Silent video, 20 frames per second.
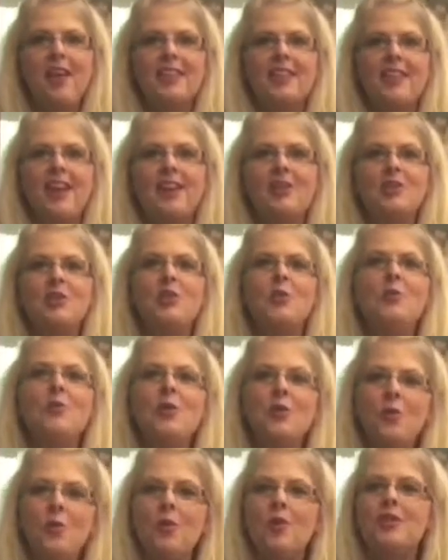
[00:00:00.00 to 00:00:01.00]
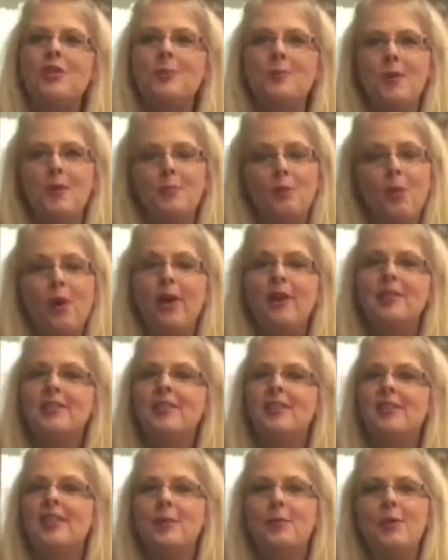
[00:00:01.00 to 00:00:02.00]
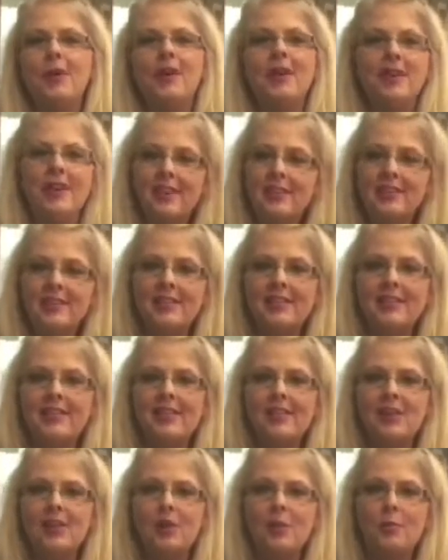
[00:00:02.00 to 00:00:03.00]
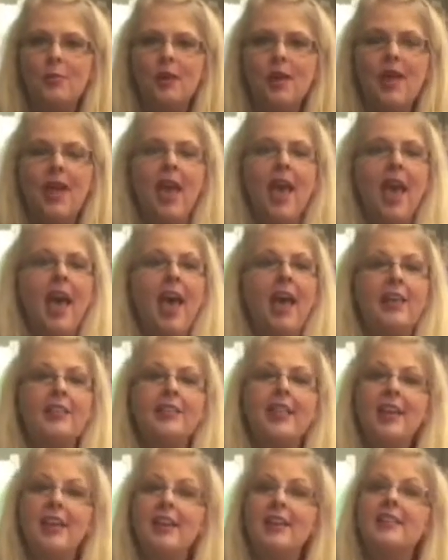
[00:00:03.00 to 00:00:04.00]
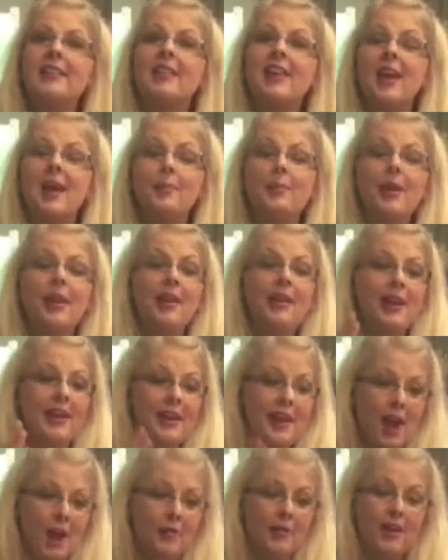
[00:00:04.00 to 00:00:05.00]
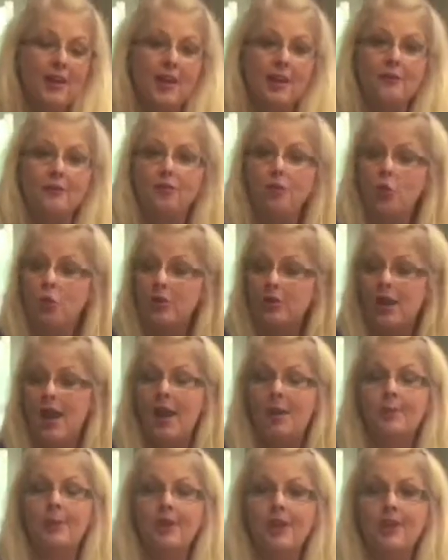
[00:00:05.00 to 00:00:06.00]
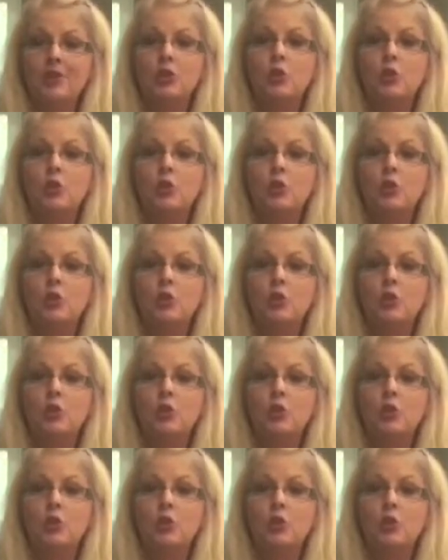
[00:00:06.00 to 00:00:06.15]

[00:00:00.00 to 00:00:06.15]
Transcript: that you are going to be praising them and kissing them, and they get to come in and now they get floor time and get